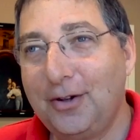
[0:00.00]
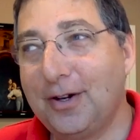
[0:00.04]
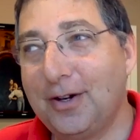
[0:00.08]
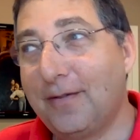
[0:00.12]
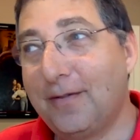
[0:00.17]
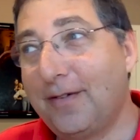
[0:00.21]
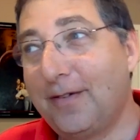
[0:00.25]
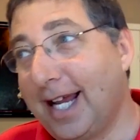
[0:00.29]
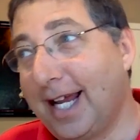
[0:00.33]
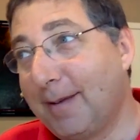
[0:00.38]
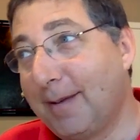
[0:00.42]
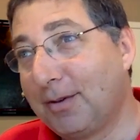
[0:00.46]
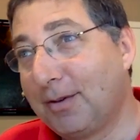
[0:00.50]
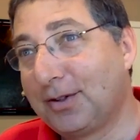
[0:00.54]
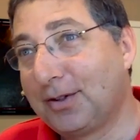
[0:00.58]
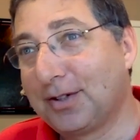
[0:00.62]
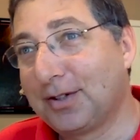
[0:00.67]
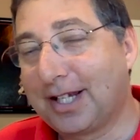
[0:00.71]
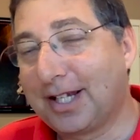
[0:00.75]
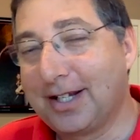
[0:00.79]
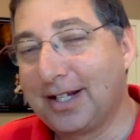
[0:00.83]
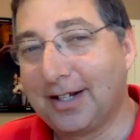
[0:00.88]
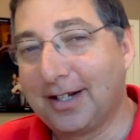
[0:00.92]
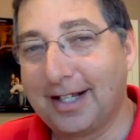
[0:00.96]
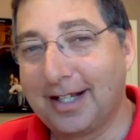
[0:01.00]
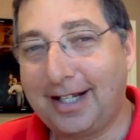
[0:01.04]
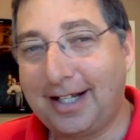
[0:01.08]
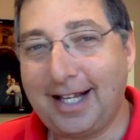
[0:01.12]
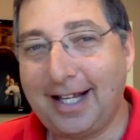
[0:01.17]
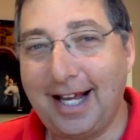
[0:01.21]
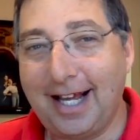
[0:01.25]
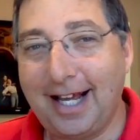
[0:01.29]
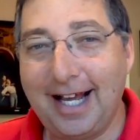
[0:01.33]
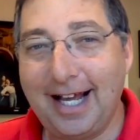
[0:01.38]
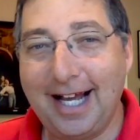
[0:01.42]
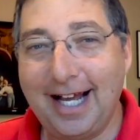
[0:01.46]
You have neighbors who killed
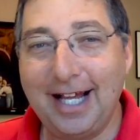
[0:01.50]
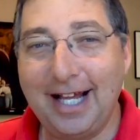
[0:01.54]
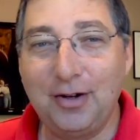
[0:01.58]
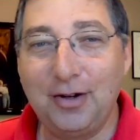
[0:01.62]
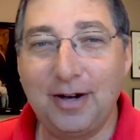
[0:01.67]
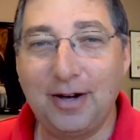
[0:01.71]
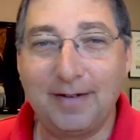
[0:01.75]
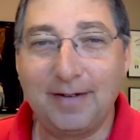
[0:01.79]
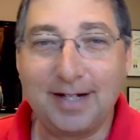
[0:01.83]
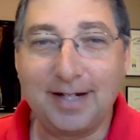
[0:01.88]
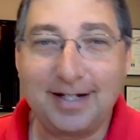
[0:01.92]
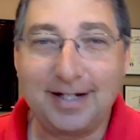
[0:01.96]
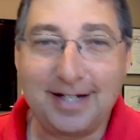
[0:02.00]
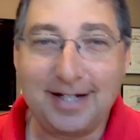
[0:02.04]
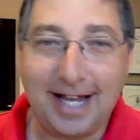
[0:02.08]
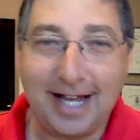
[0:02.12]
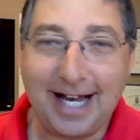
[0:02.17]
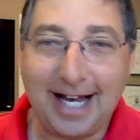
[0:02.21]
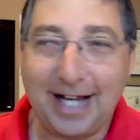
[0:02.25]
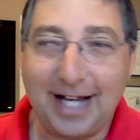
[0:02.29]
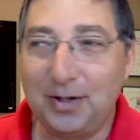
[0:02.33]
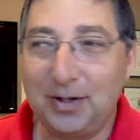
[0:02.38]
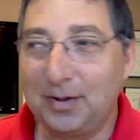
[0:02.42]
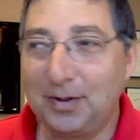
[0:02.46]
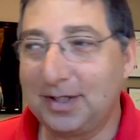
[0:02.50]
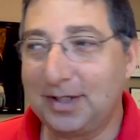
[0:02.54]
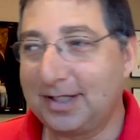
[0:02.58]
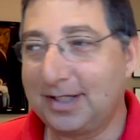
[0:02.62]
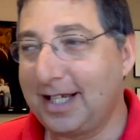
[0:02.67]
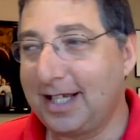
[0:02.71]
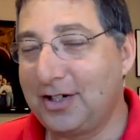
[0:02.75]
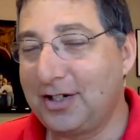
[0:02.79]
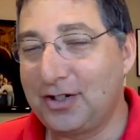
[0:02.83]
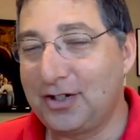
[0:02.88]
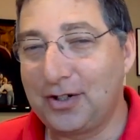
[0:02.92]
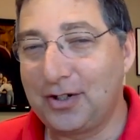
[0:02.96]
the cat. You have a dad who
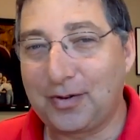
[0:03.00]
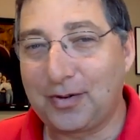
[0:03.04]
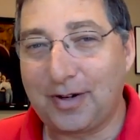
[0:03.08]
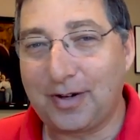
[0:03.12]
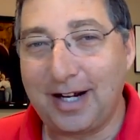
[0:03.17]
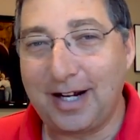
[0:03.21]
is staging